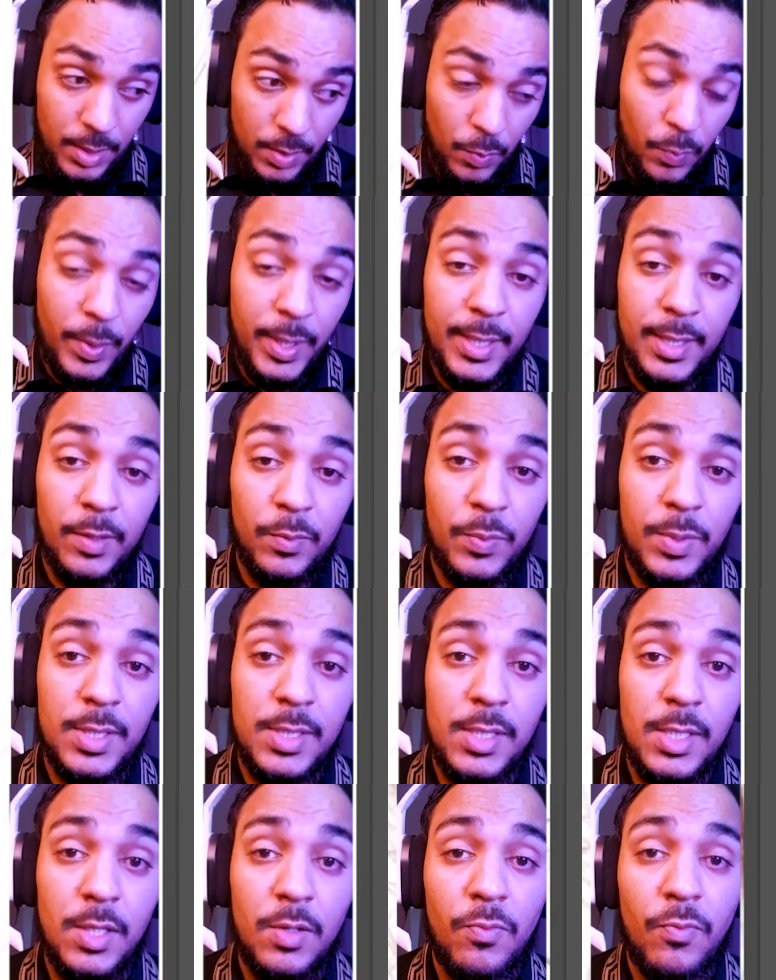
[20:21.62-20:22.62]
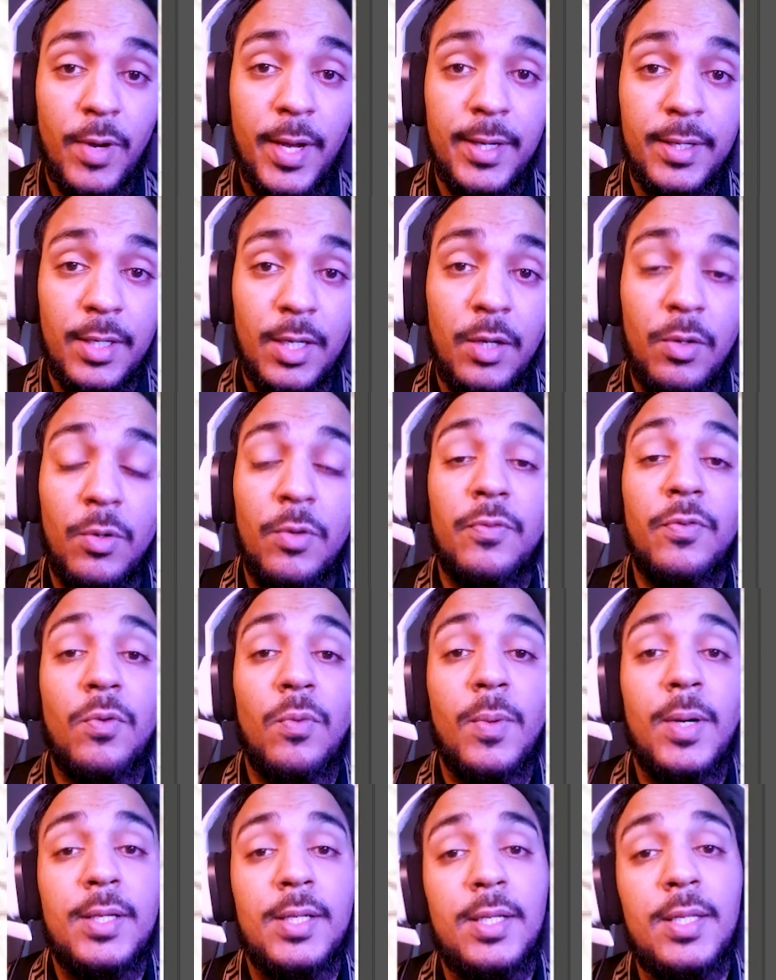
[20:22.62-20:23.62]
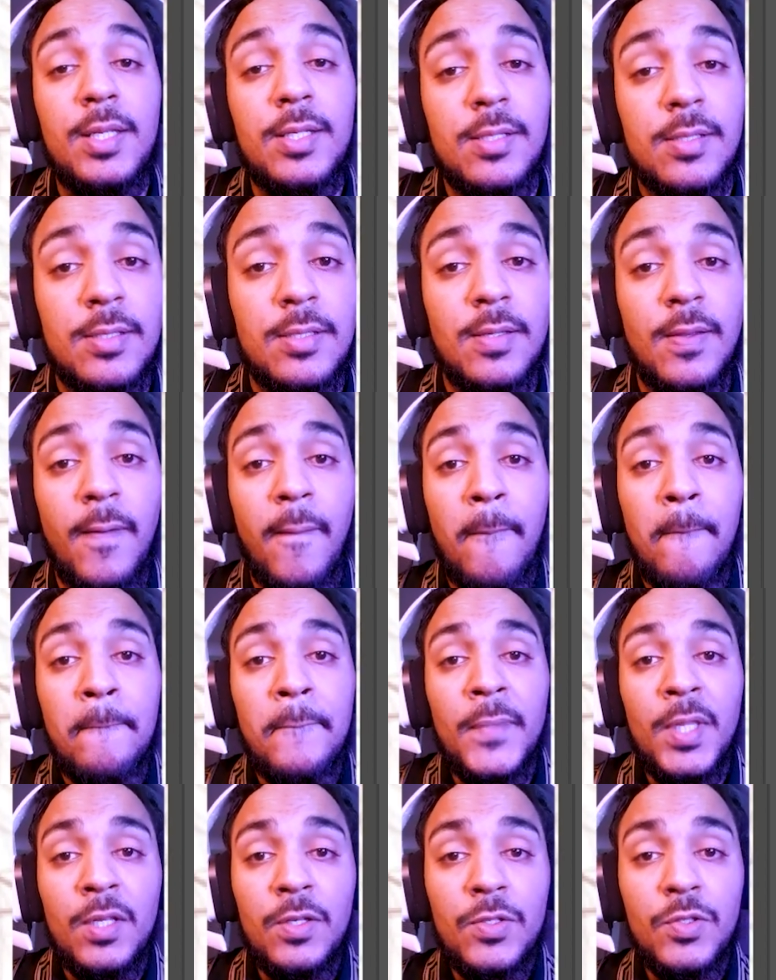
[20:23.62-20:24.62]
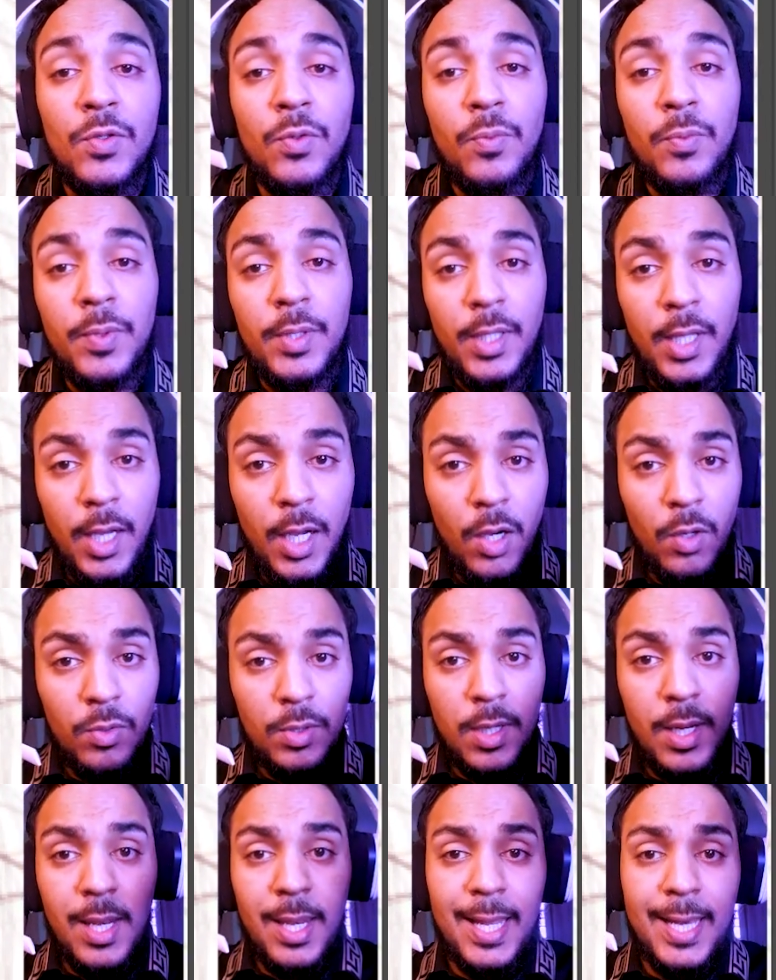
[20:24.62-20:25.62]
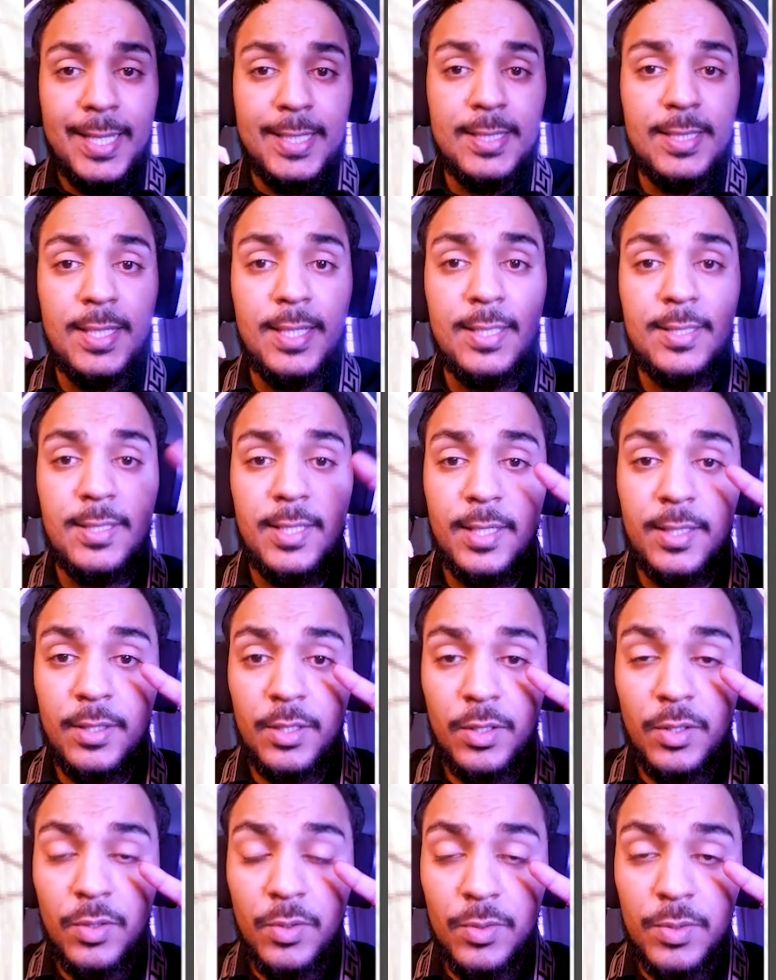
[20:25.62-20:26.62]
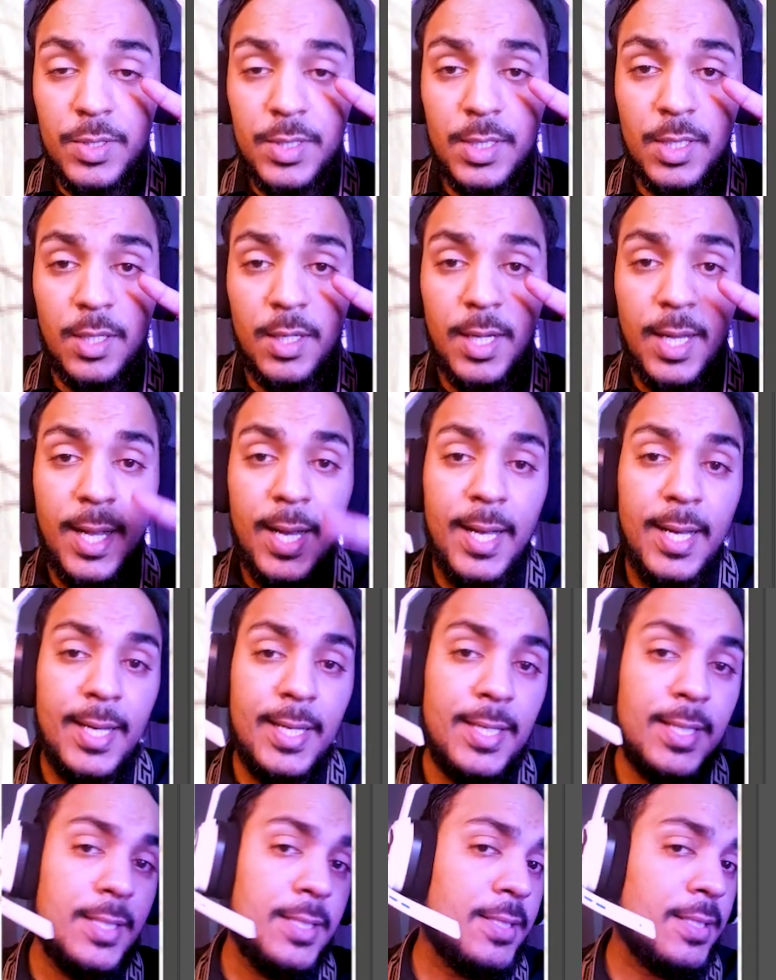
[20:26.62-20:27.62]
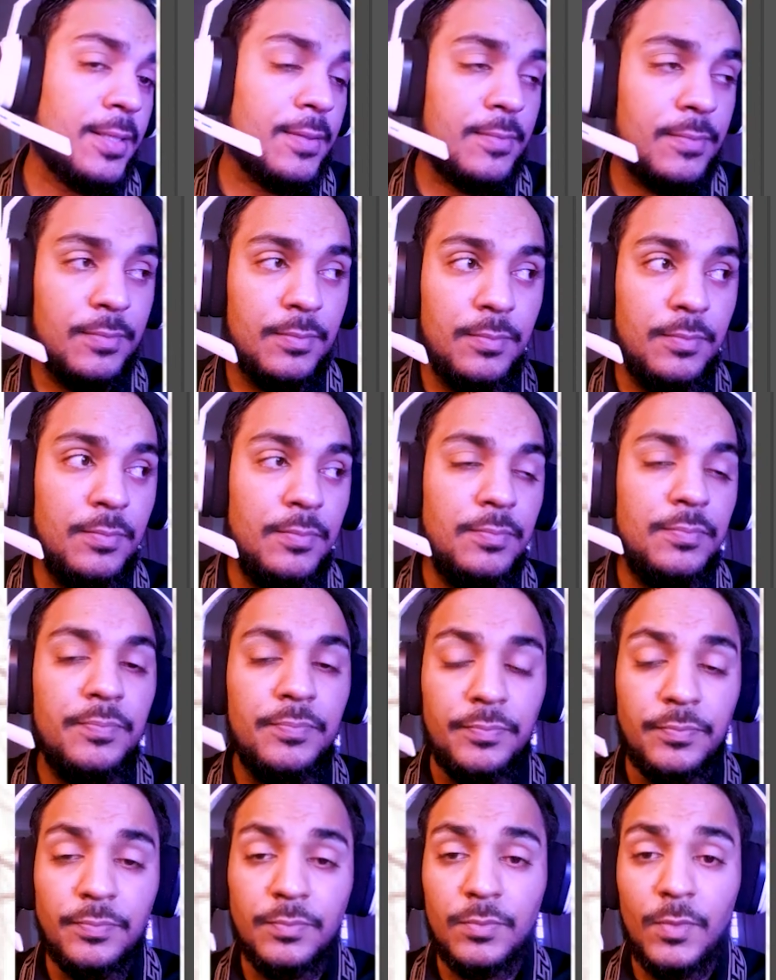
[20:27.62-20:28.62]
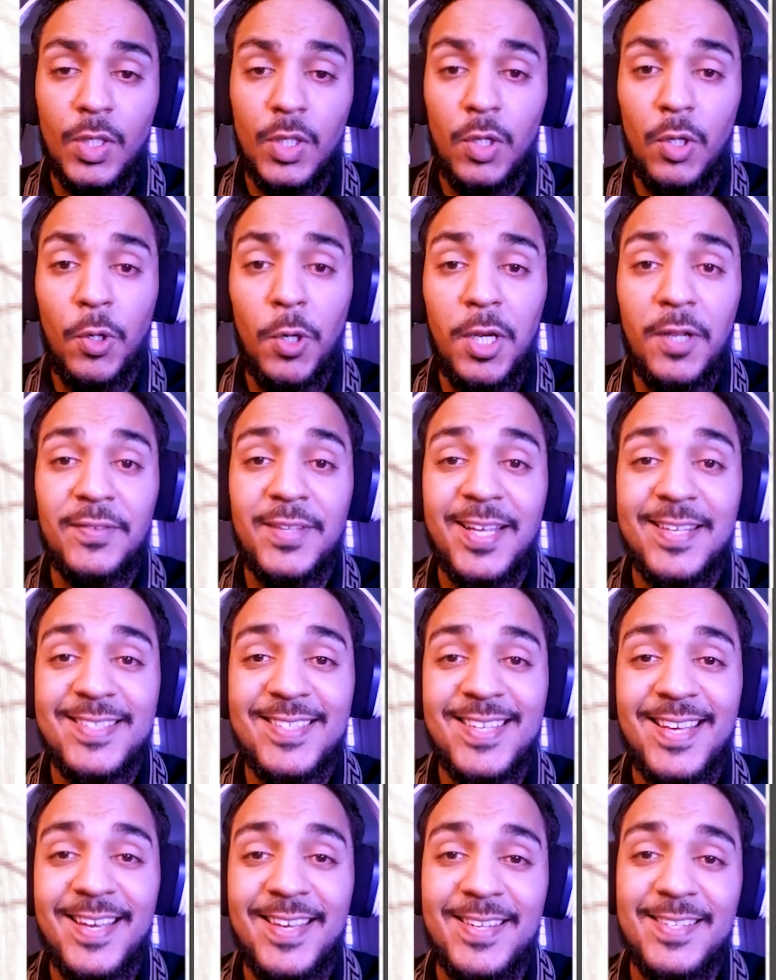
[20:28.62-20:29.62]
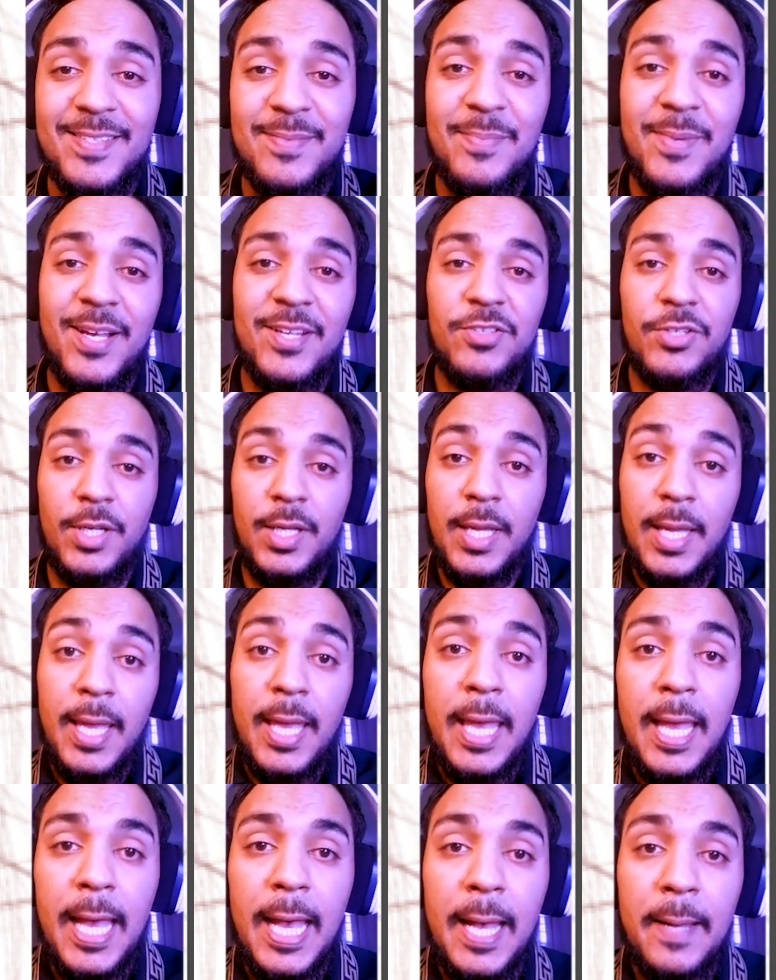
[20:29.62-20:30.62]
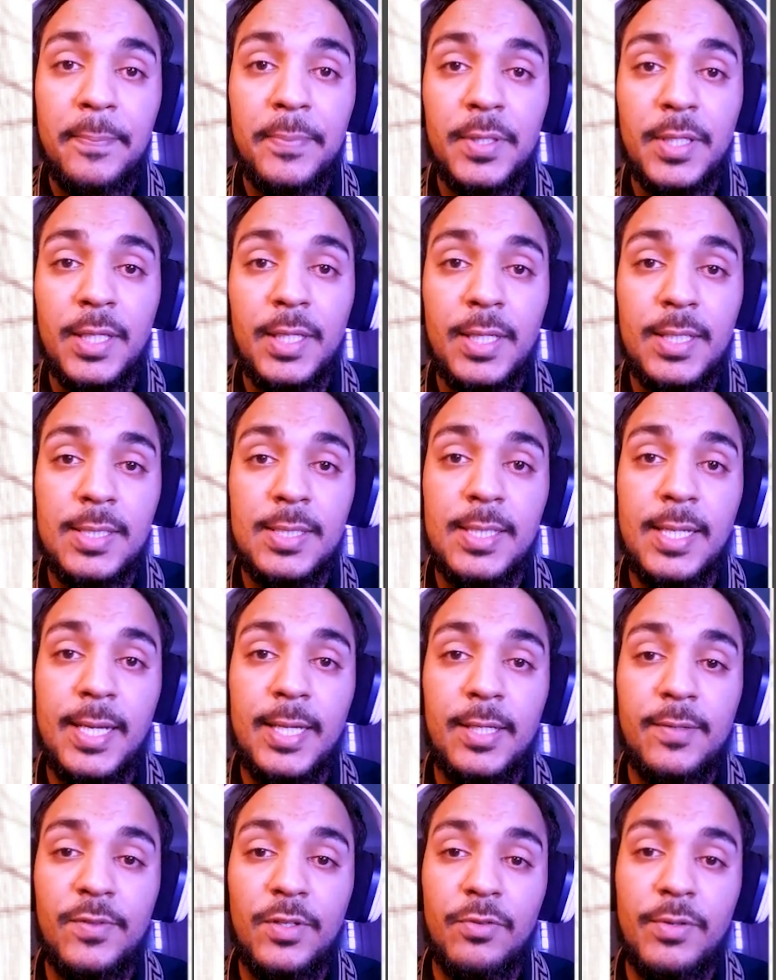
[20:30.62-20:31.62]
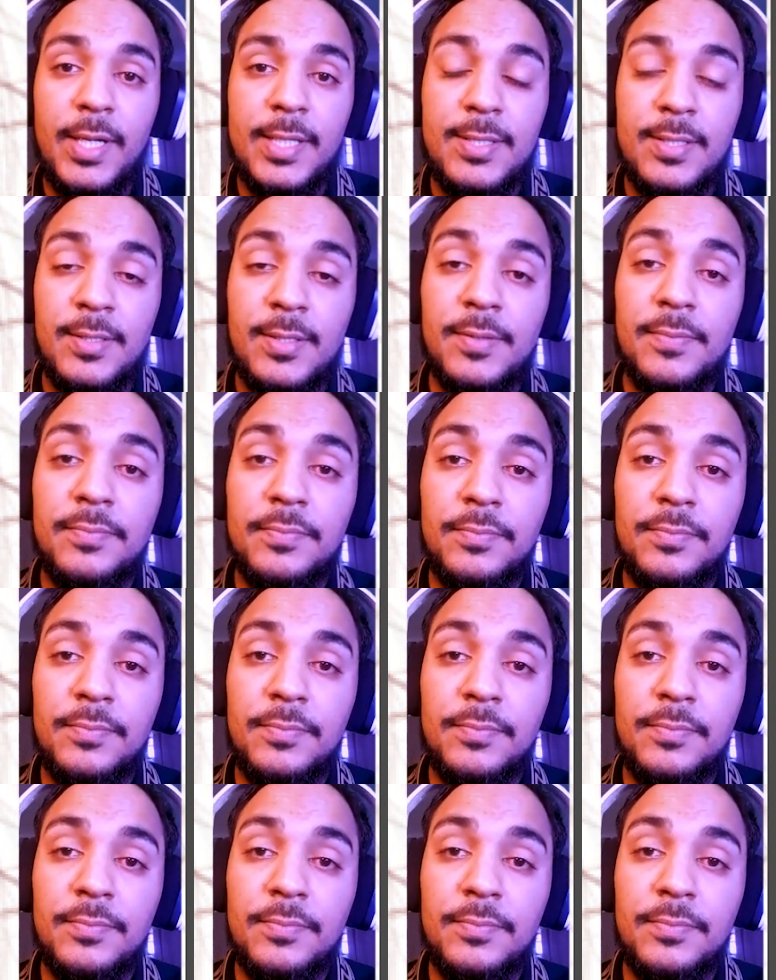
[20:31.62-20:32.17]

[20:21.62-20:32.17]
way that we see it right now, or for what it is. So without light hitting the cones in our eyes and all of that science magic happening inside of the retina